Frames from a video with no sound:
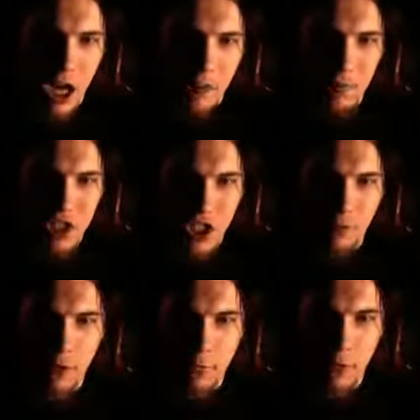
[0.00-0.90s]
of the
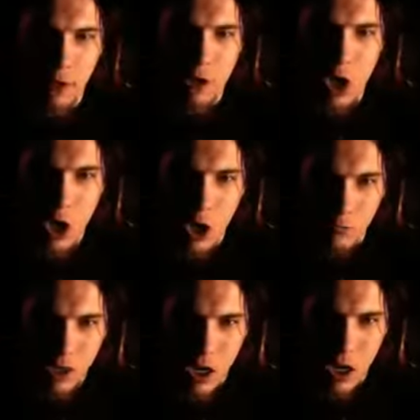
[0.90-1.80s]
self-reported
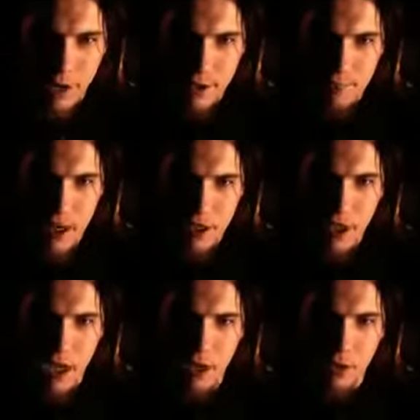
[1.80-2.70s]
harm caused by
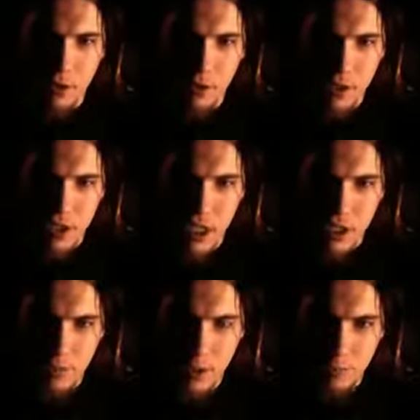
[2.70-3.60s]
childhood
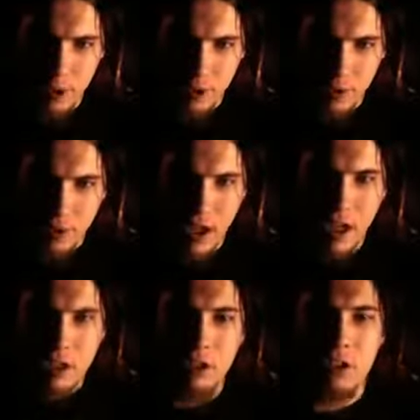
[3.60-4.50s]
sexual abuse.
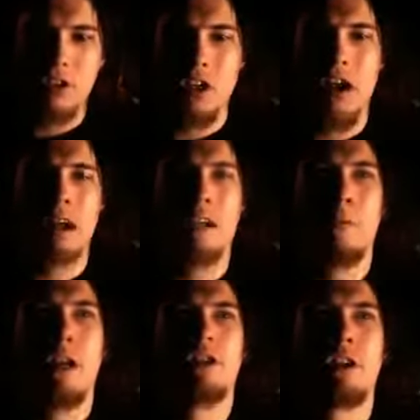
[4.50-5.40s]
You're talking
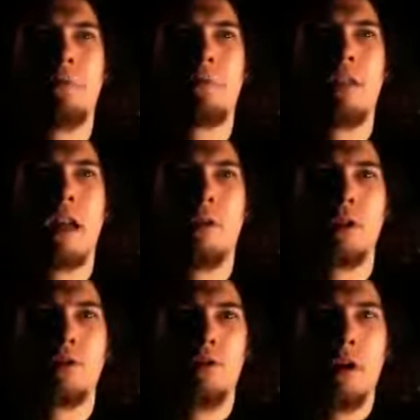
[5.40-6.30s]
about something that
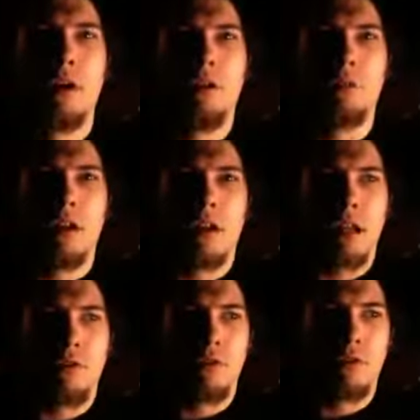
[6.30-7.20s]
was
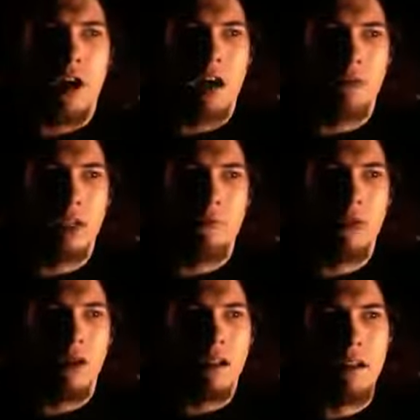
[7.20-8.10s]
that was filed like
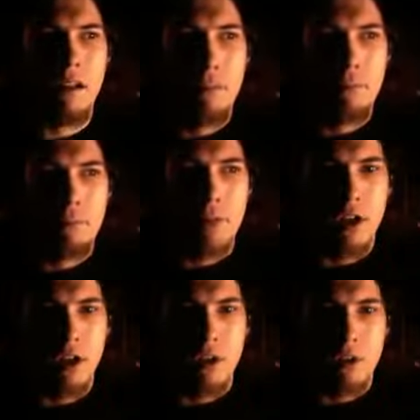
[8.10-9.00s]
what?
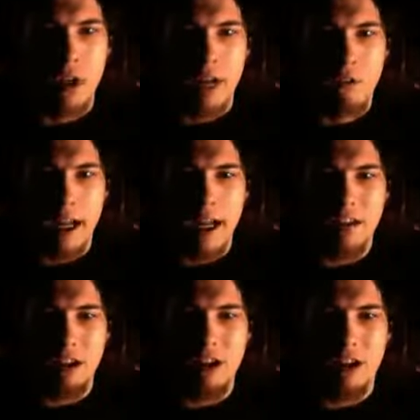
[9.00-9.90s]
You know, like
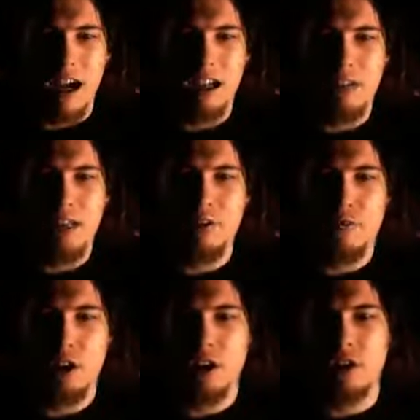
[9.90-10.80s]
18 or 19
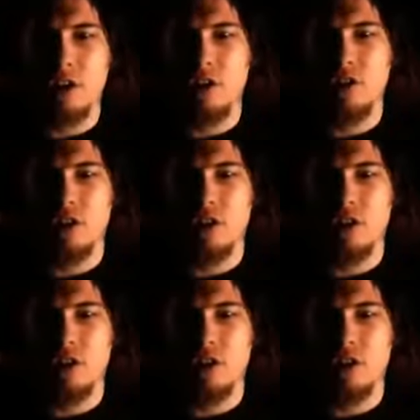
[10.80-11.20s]
fucking years